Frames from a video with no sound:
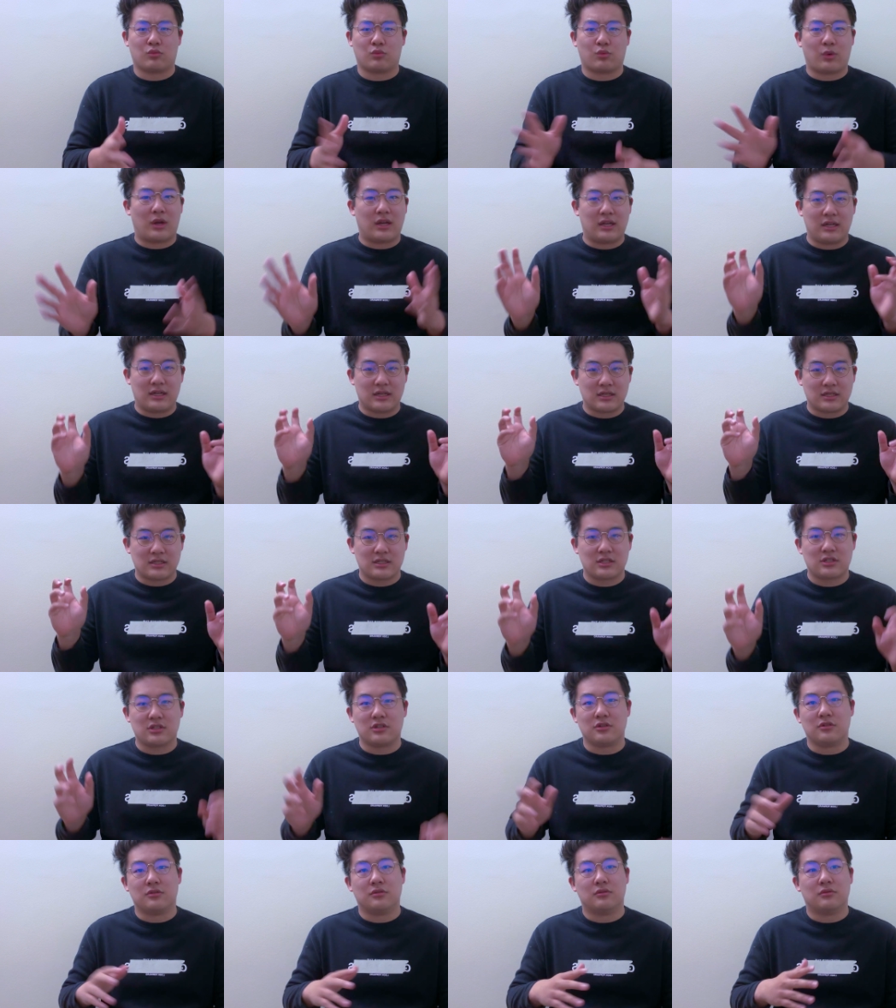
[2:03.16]
radius
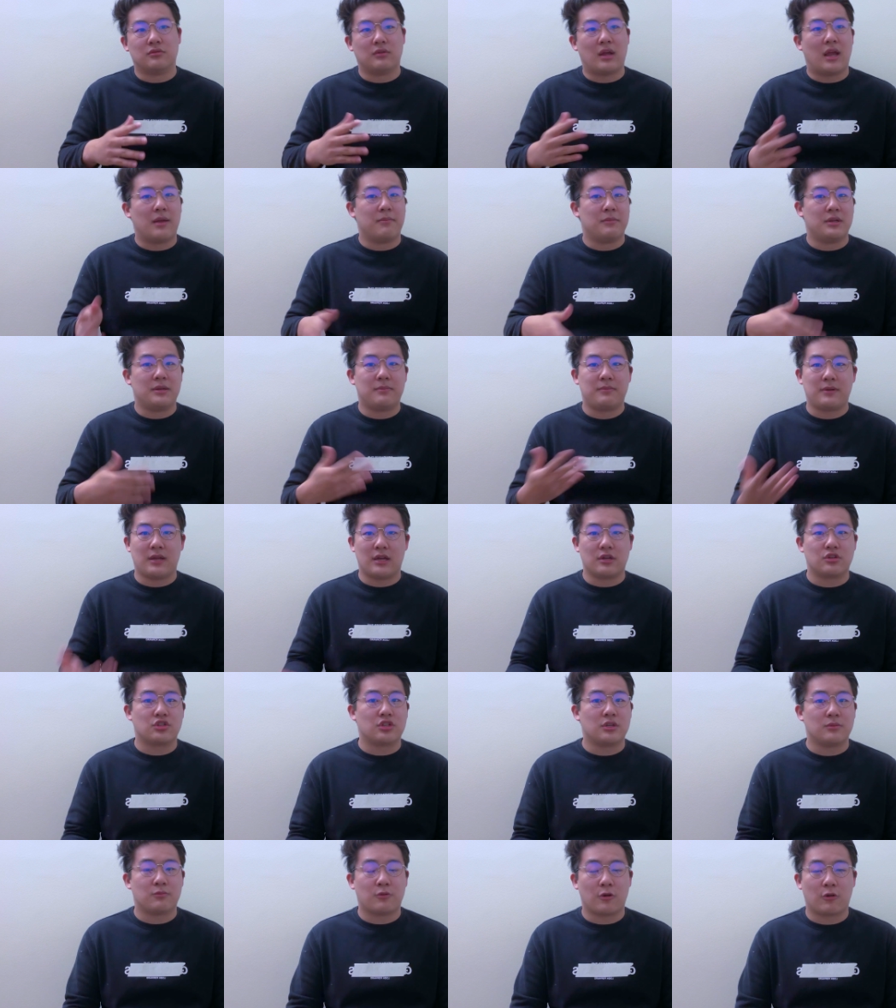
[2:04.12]
to MD
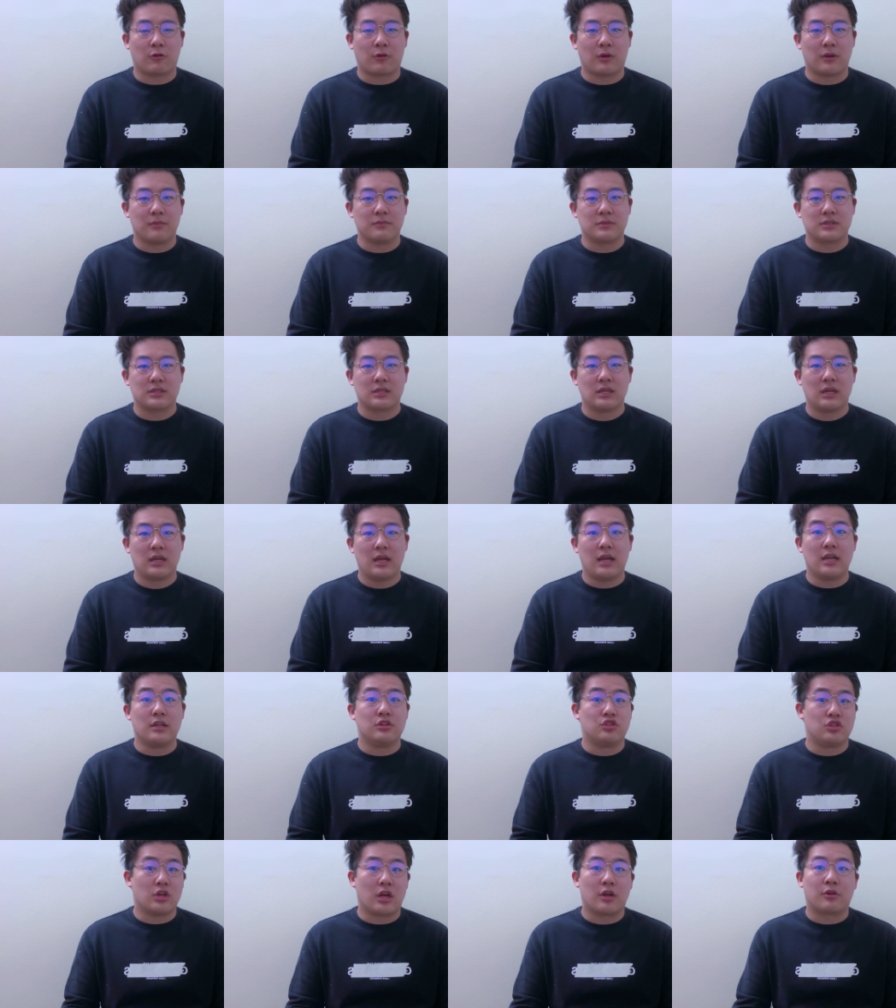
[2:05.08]
PhD programs
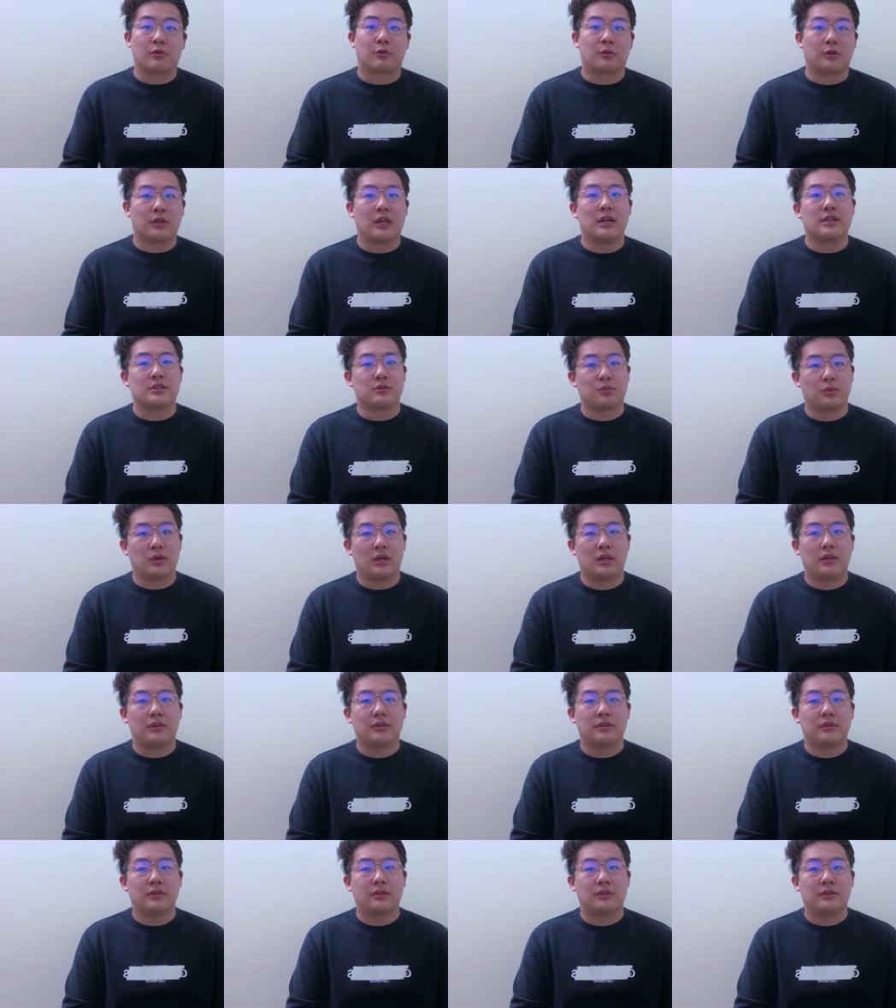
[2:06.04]
in general as well.